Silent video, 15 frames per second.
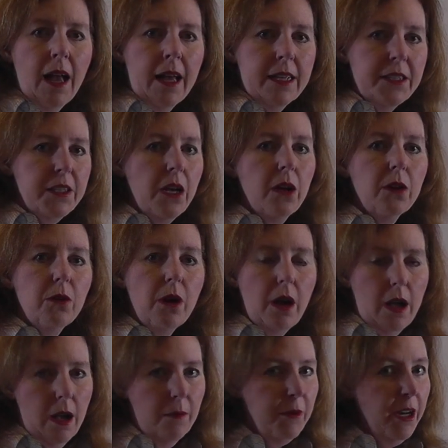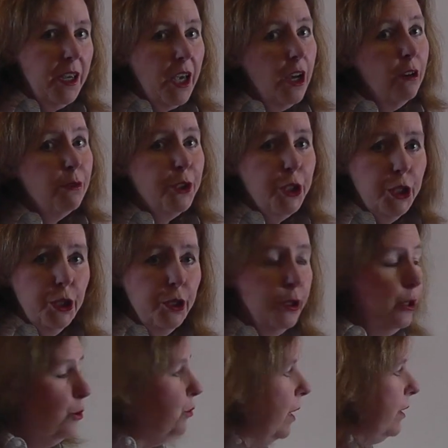So I'm going to go
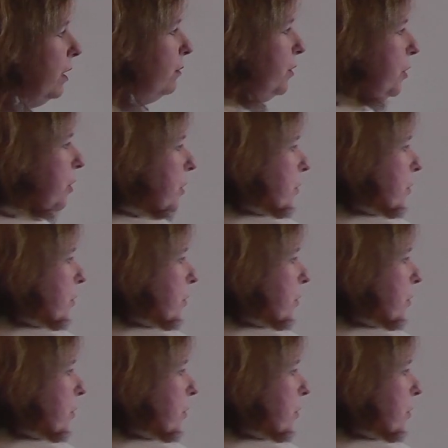2, I know 2